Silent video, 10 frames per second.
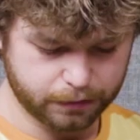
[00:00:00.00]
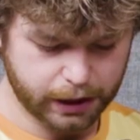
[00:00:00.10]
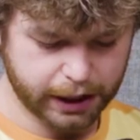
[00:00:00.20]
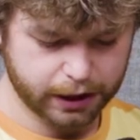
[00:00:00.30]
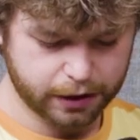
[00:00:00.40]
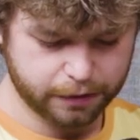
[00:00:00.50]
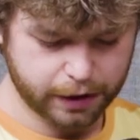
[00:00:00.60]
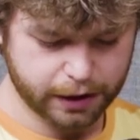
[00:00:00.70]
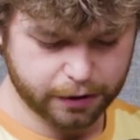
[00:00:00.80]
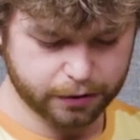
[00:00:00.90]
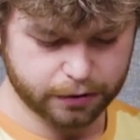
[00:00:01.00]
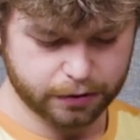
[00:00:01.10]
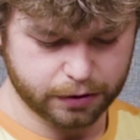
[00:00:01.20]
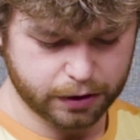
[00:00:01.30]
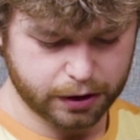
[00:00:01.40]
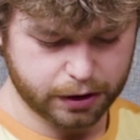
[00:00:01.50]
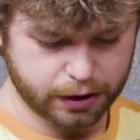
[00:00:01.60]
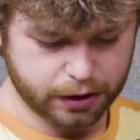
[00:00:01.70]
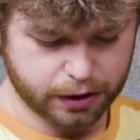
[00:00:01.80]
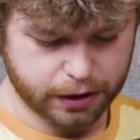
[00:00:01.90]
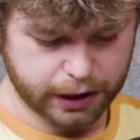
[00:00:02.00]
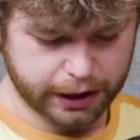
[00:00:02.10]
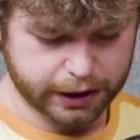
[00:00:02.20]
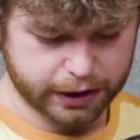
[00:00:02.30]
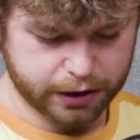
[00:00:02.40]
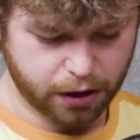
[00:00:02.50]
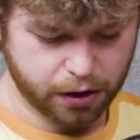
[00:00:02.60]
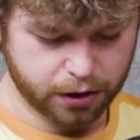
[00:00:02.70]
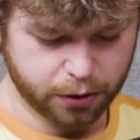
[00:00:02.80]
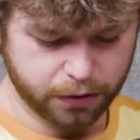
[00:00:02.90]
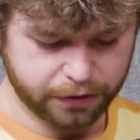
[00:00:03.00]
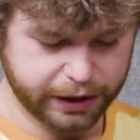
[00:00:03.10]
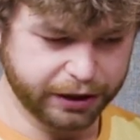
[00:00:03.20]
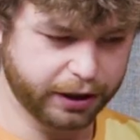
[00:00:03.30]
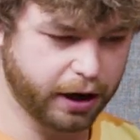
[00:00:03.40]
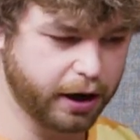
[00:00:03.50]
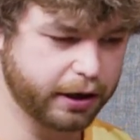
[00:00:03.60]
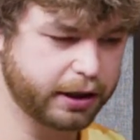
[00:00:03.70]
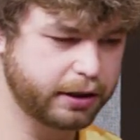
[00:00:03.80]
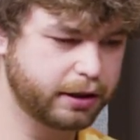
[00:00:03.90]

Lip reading: I love how it's all who fear God.